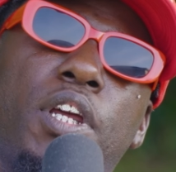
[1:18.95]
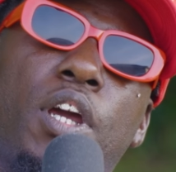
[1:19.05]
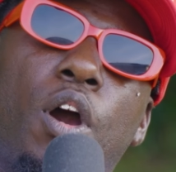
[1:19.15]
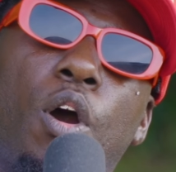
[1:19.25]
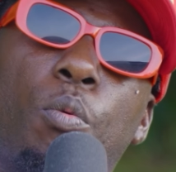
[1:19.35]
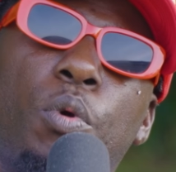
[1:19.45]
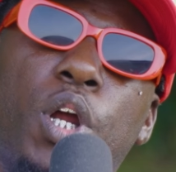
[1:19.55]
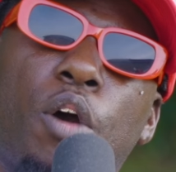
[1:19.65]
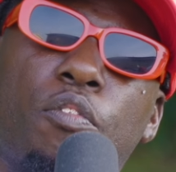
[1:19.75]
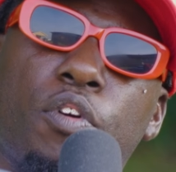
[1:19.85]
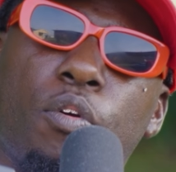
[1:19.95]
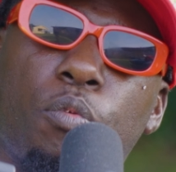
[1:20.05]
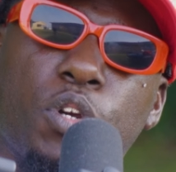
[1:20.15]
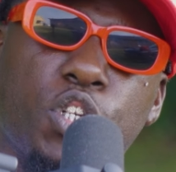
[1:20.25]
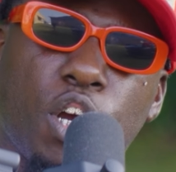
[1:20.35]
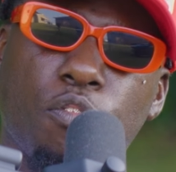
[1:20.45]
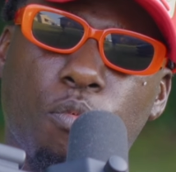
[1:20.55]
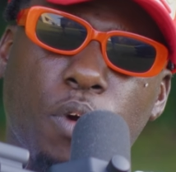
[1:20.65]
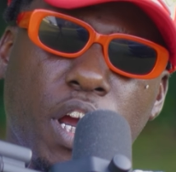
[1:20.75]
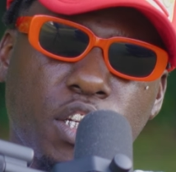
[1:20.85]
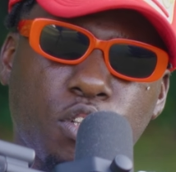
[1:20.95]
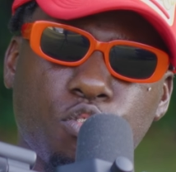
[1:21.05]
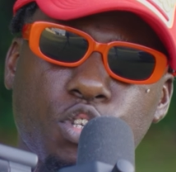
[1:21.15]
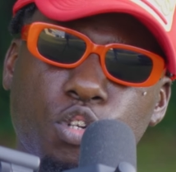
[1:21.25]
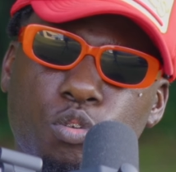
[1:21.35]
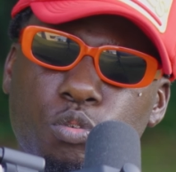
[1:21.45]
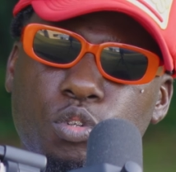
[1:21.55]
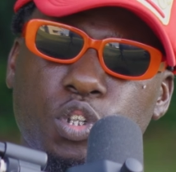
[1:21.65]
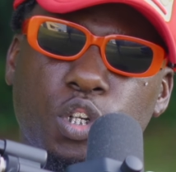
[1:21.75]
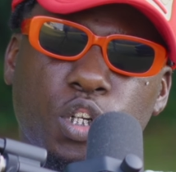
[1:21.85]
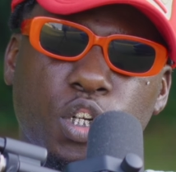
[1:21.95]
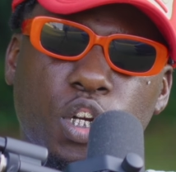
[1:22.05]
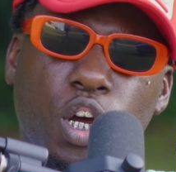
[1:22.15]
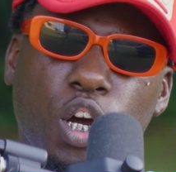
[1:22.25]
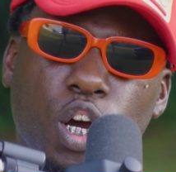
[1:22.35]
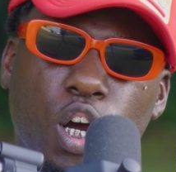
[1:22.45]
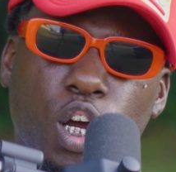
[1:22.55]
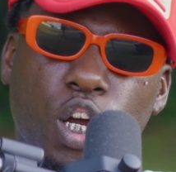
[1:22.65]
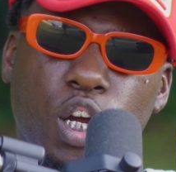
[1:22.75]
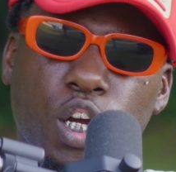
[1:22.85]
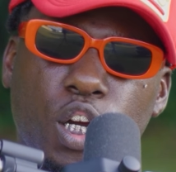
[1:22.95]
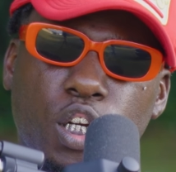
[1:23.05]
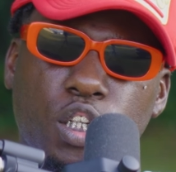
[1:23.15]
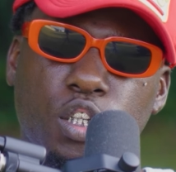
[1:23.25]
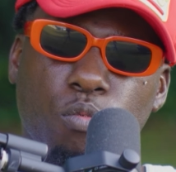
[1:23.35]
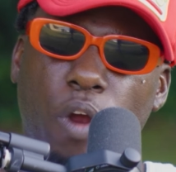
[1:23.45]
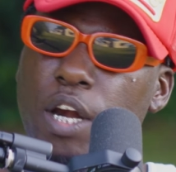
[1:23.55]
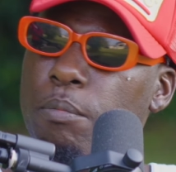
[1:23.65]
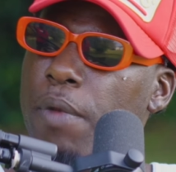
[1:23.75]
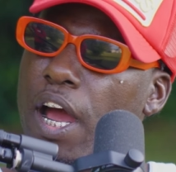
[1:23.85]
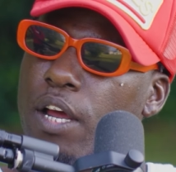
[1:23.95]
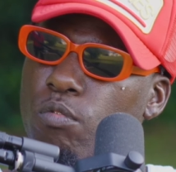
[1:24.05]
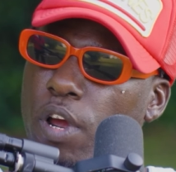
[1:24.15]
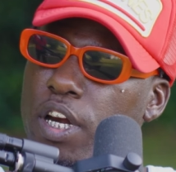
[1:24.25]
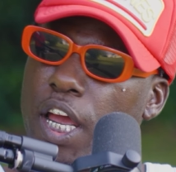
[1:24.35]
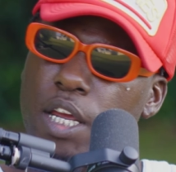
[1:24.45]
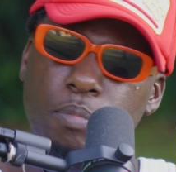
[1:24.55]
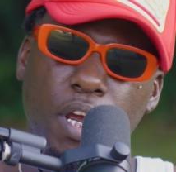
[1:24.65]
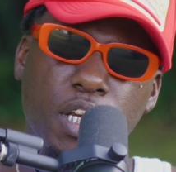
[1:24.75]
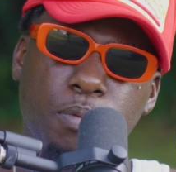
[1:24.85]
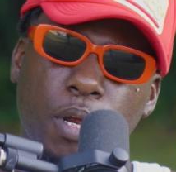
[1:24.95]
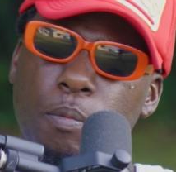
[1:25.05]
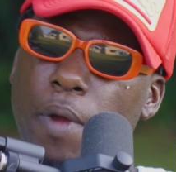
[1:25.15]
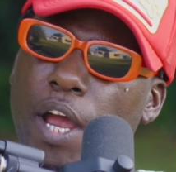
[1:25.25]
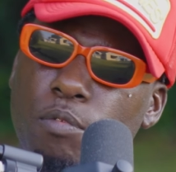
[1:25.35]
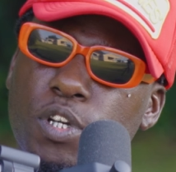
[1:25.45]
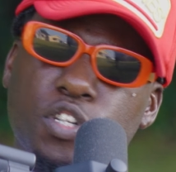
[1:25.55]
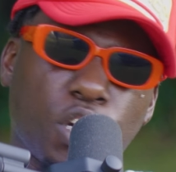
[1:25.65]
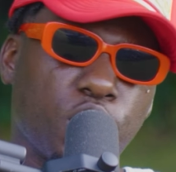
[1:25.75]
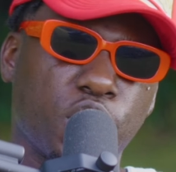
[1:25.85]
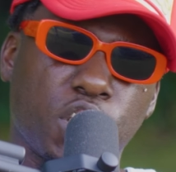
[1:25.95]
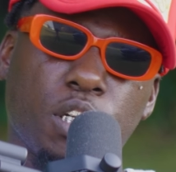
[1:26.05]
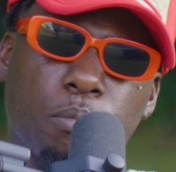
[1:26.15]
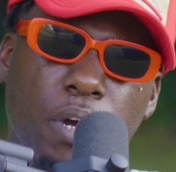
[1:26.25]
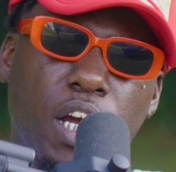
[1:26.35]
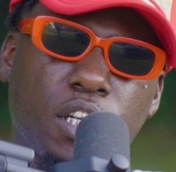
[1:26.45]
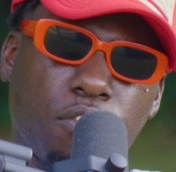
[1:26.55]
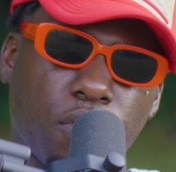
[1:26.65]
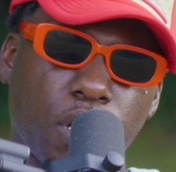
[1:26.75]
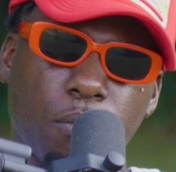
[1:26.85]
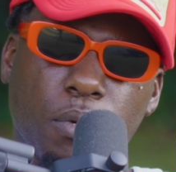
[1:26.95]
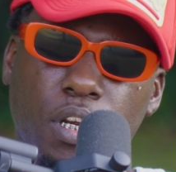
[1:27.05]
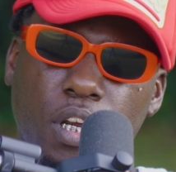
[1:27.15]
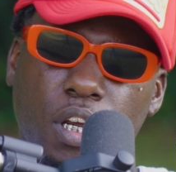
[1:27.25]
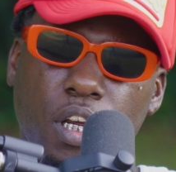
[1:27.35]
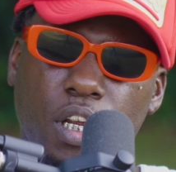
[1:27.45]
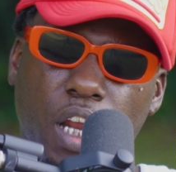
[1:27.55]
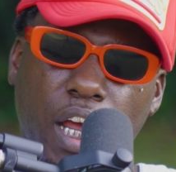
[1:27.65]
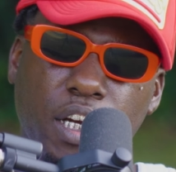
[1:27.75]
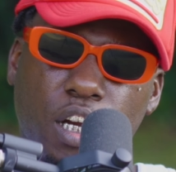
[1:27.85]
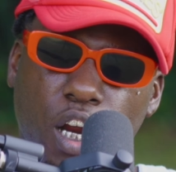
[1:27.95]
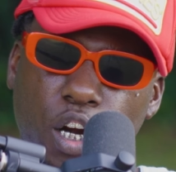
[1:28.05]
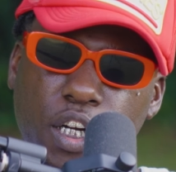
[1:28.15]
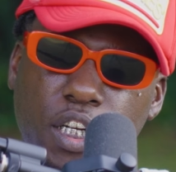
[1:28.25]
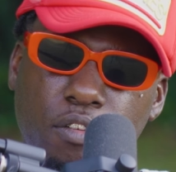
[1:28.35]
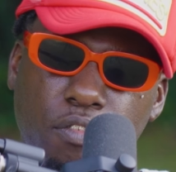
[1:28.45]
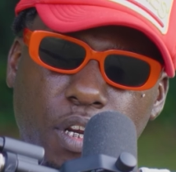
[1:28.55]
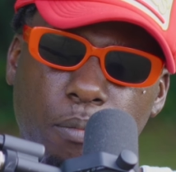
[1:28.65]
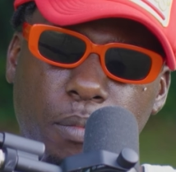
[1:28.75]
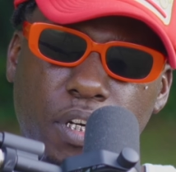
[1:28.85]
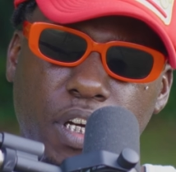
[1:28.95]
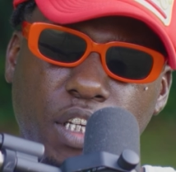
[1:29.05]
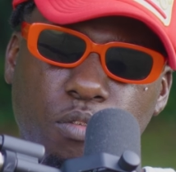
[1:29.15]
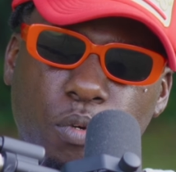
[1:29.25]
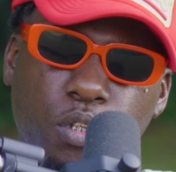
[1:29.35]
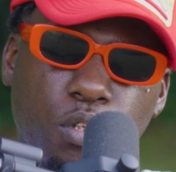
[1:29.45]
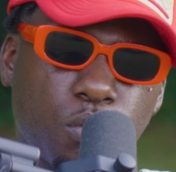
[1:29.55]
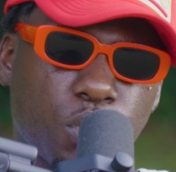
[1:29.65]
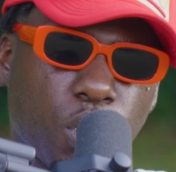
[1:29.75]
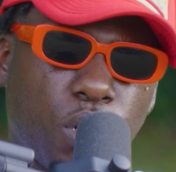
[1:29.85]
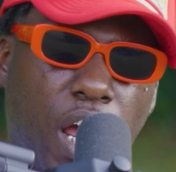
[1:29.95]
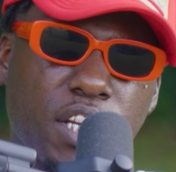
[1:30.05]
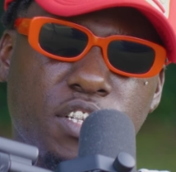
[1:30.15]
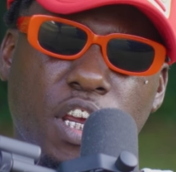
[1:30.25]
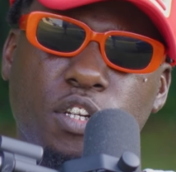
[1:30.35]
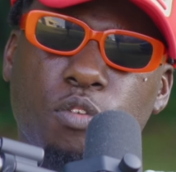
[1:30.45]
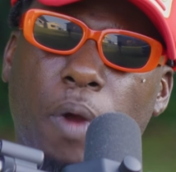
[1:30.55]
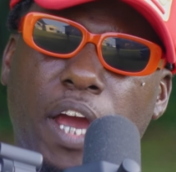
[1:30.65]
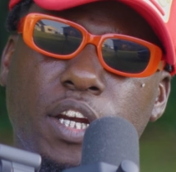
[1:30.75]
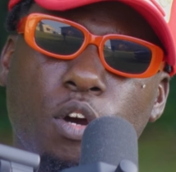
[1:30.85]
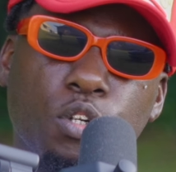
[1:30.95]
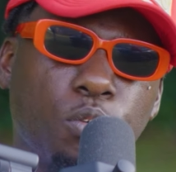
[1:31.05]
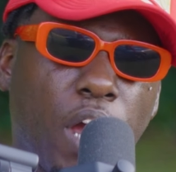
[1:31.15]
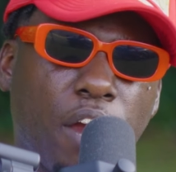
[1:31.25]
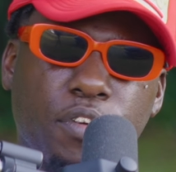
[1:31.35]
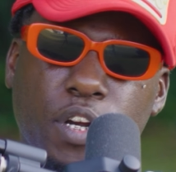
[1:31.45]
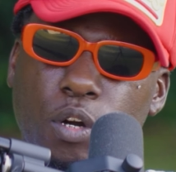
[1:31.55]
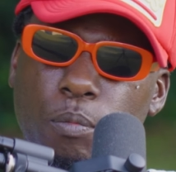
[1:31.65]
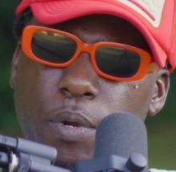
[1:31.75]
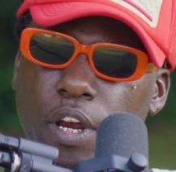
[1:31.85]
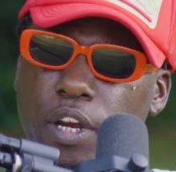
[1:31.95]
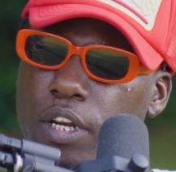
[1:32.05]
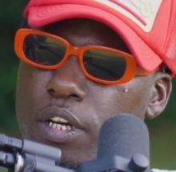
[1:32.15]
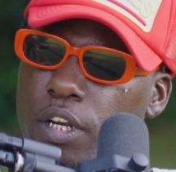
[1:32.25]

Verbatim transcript: on um, whatever, whichever one you choose to. uh to write about, write an eight page paper about and research and shit about, you feel me? Mm-hmm. Like to learn it, you feel me? That's when you do. So, like, say you might know you African American,